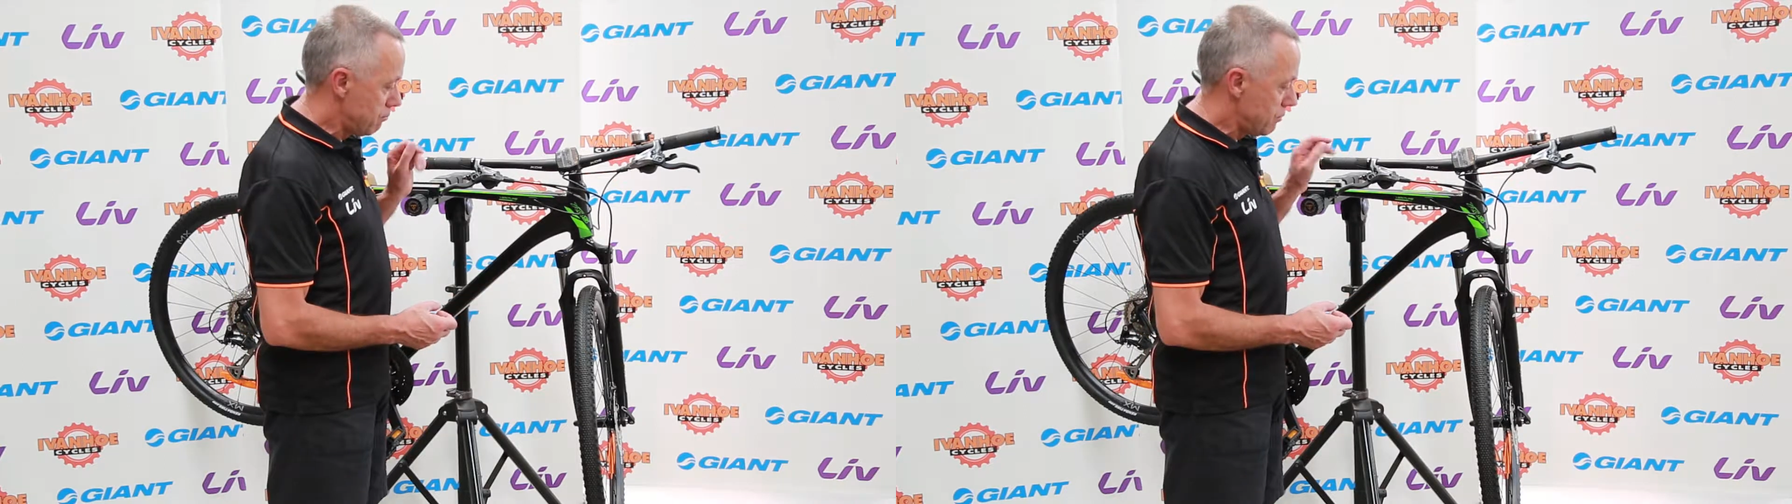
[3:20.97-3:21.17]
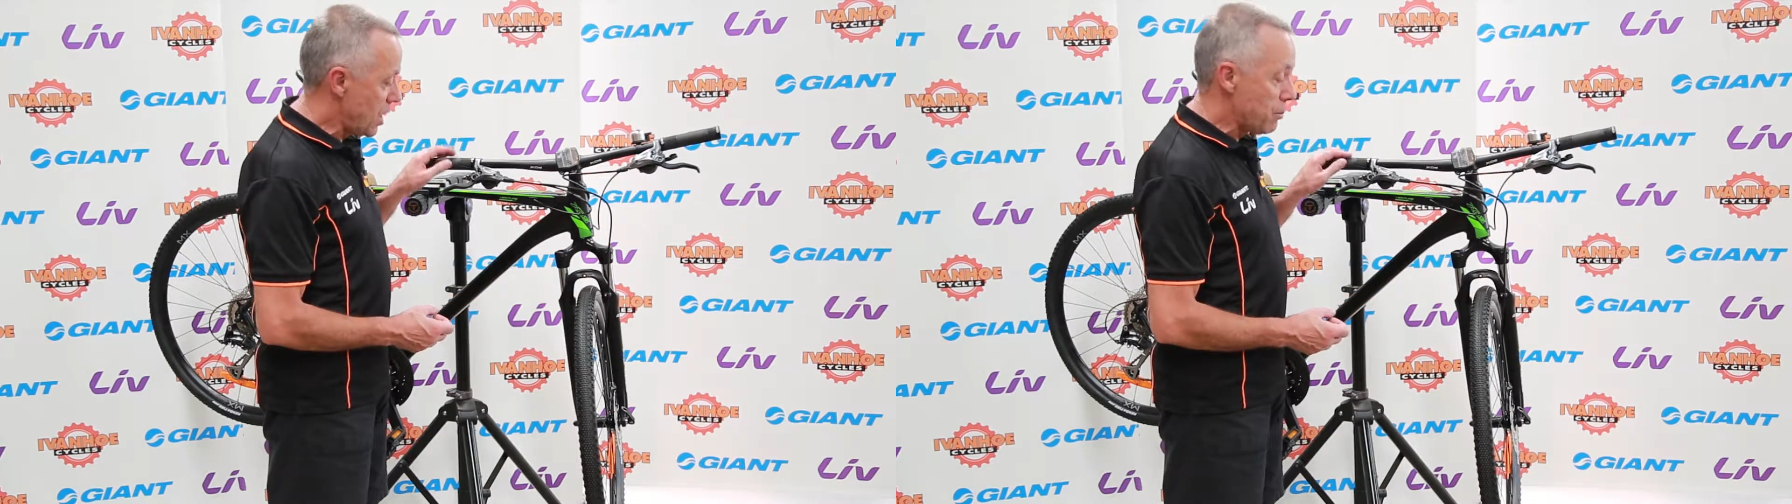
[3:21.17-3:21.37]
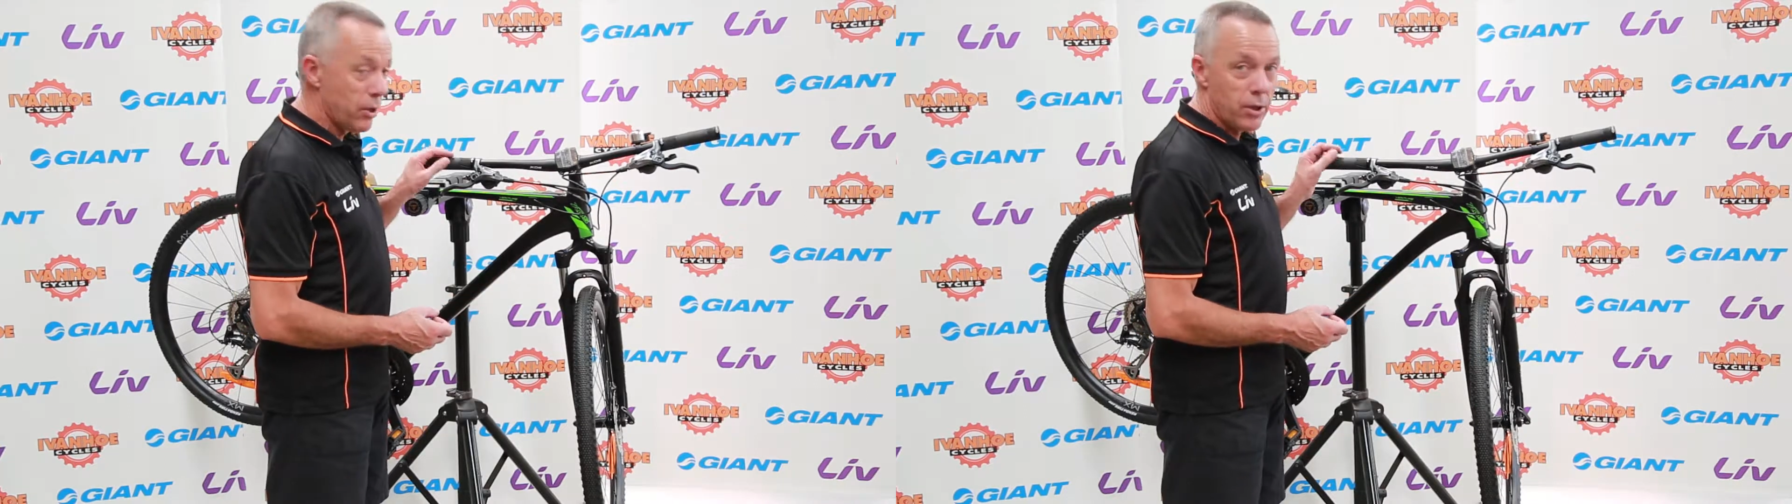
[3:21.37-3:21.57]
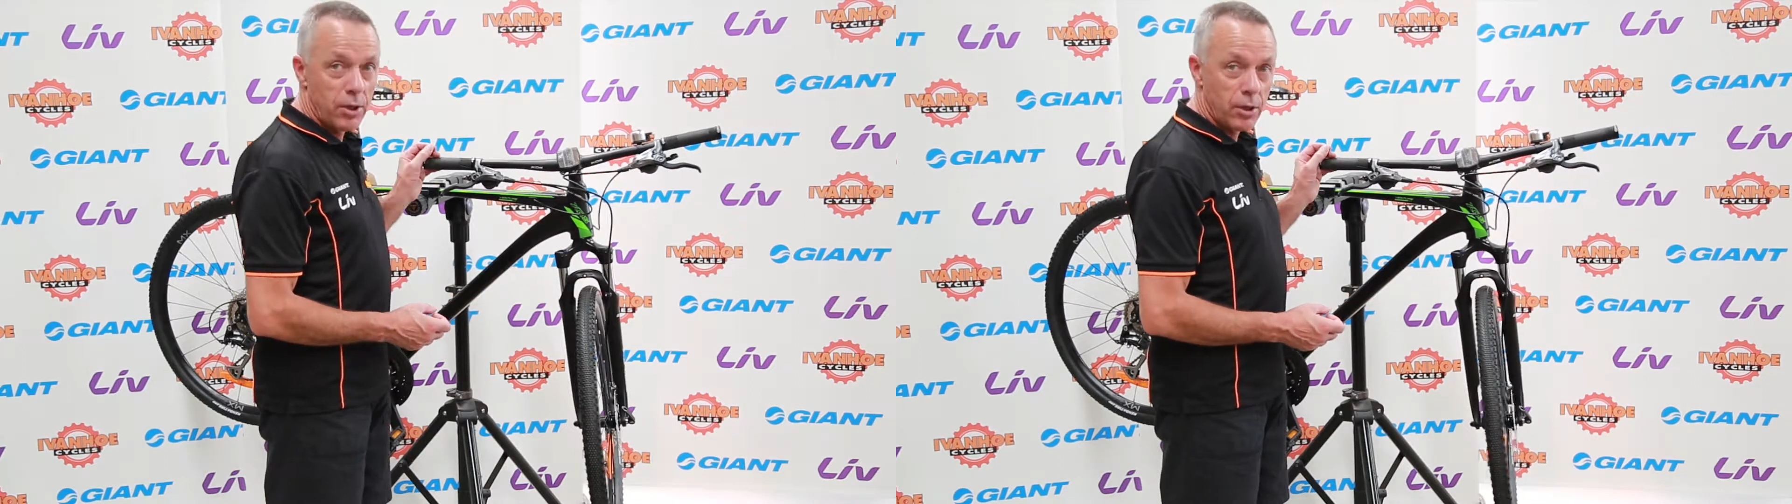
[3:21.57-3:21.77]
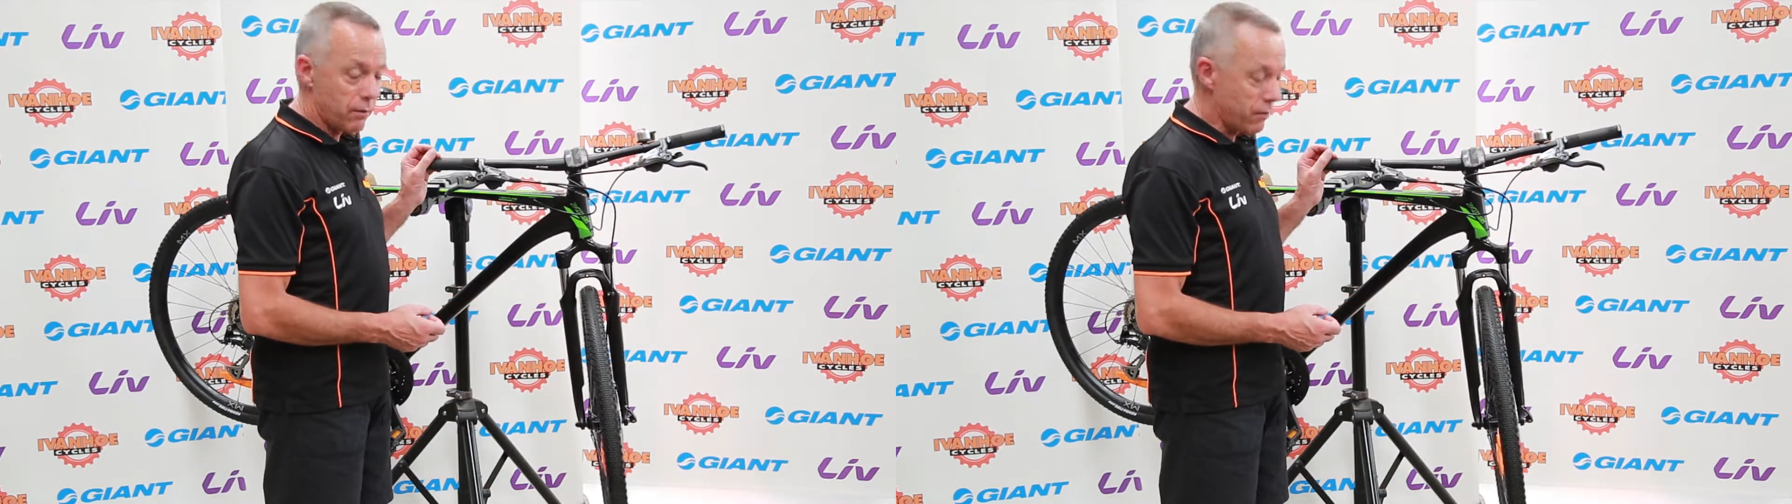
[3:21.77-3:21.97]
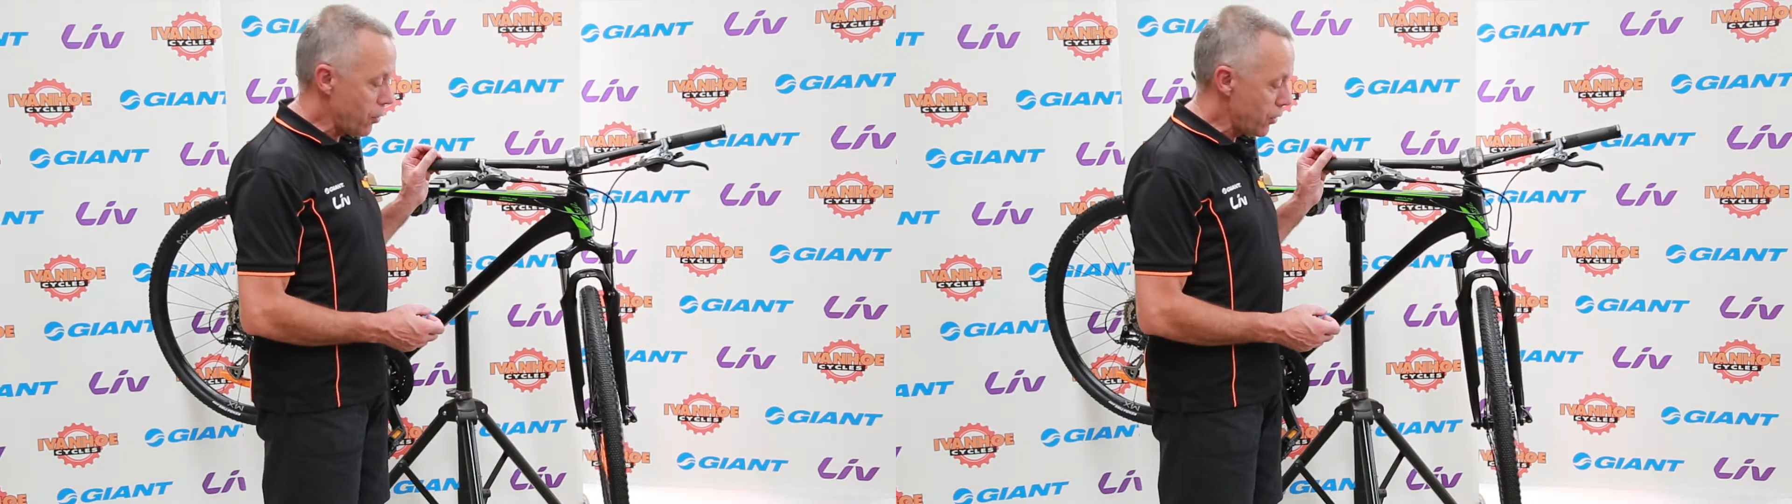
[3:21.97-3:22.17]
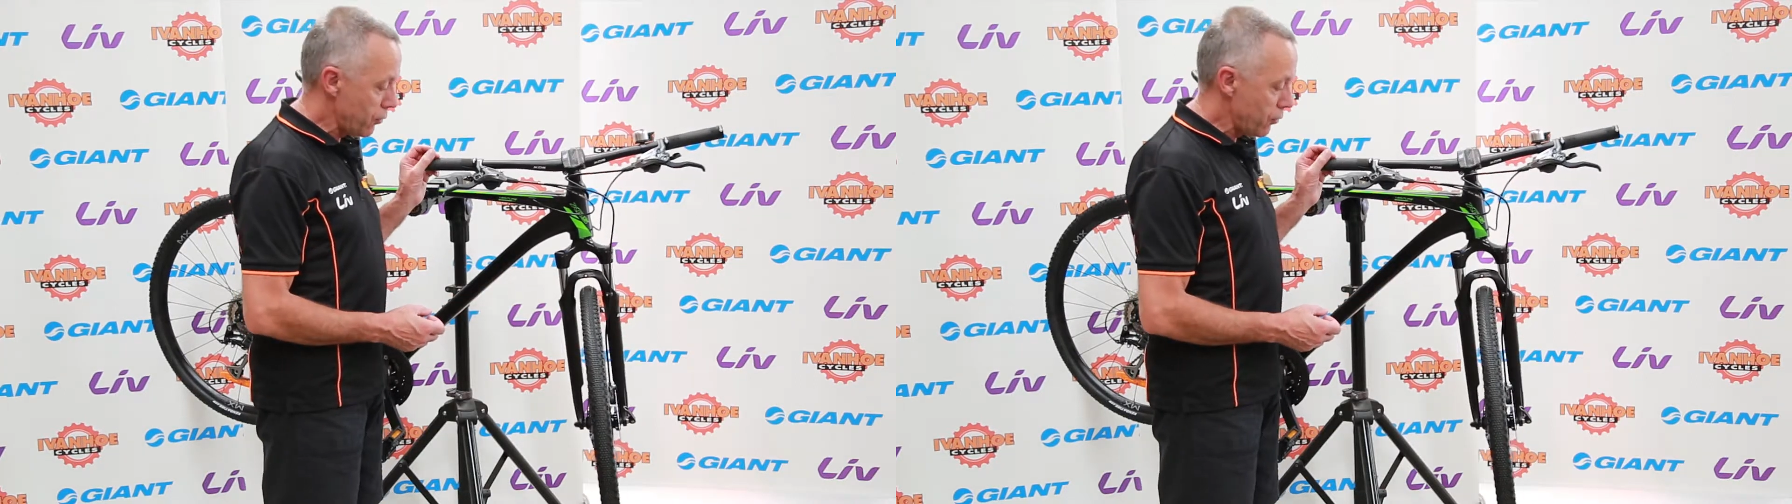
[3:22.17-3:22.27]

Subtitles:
debris that you can find